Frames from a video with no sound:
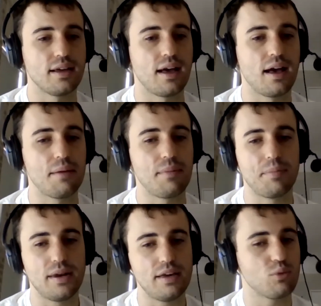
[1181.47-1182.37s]
I
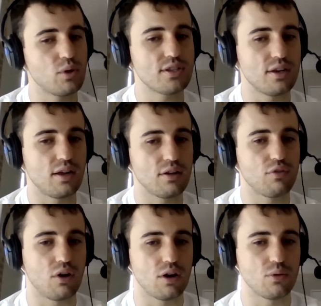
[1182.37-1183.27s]
believe it was a lot
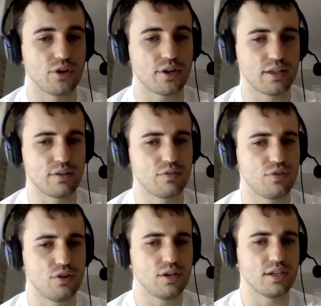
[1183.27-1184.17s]
of hard work and a
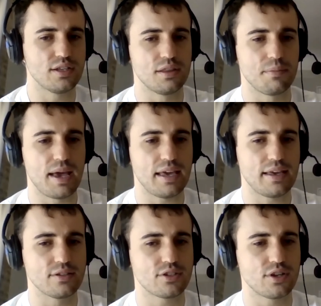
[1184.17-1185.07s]
few years in the
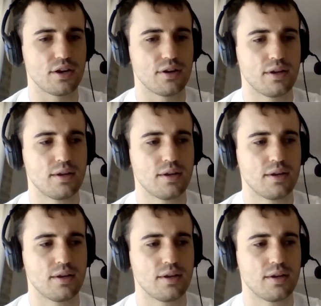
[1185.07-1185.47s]
making. So